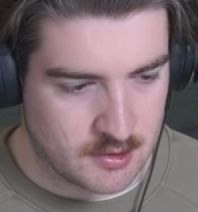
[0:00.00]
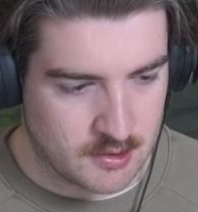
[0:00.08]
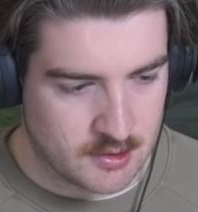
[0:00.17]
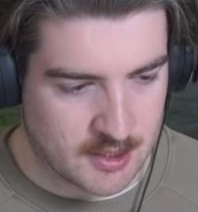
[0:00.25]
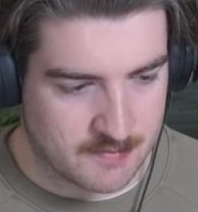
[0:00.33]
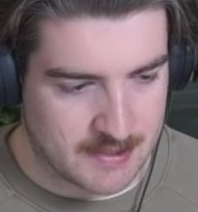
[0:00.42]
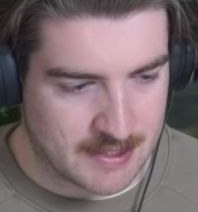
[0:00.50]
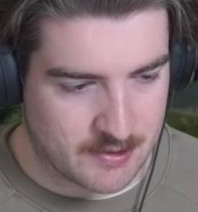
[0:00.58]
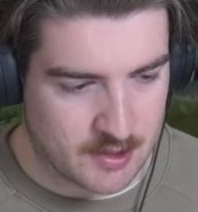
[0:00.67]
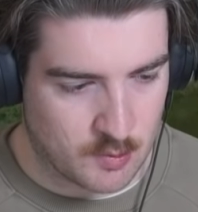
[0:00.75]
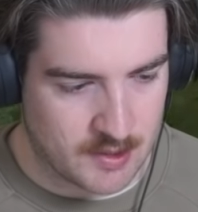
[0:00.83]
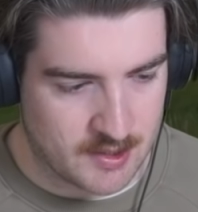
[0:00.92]
Help me out
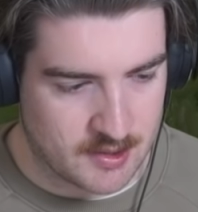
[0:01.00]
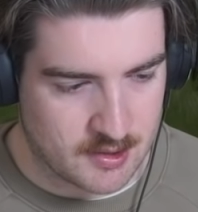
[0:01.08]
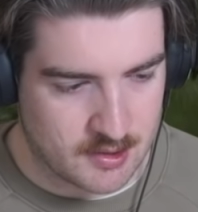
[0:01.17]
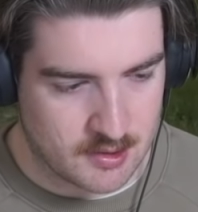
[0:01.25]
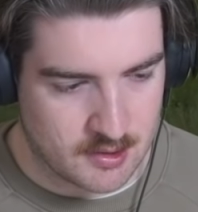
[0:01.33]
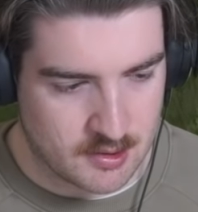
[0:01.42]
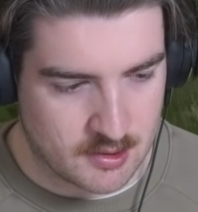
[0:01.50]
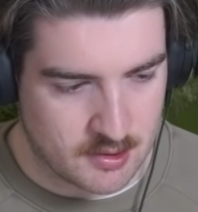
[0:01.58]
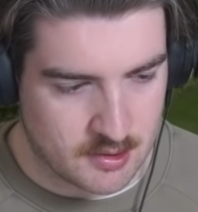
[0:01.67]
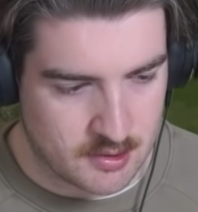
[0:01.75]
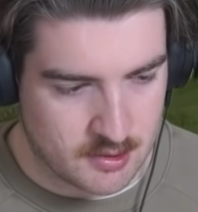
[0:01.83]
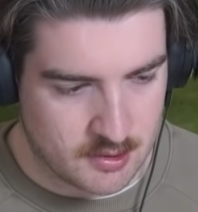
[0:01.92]
here, Wynn.
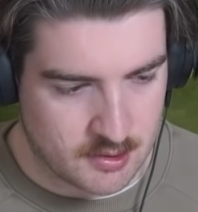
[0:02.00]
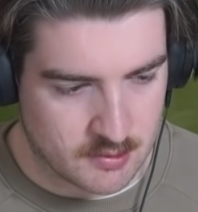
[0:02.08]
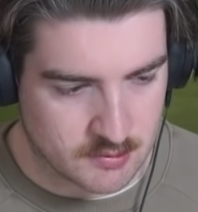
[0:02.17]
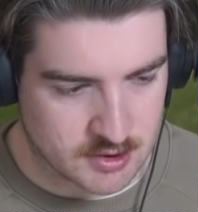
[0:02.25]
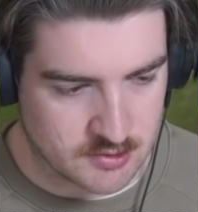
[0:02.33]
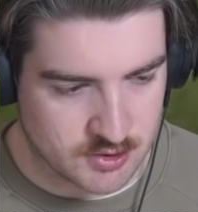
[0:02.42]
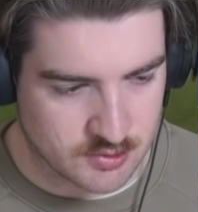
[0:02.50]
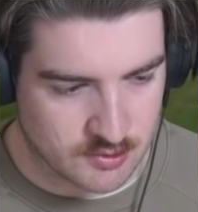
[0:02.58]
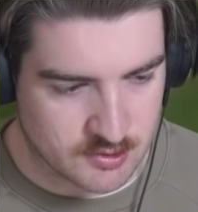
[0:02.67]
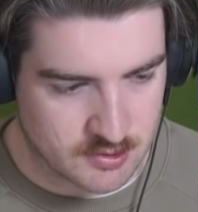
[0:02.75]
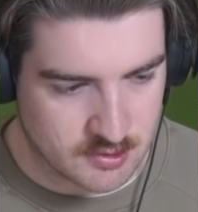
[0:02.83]
Oh, it's too short.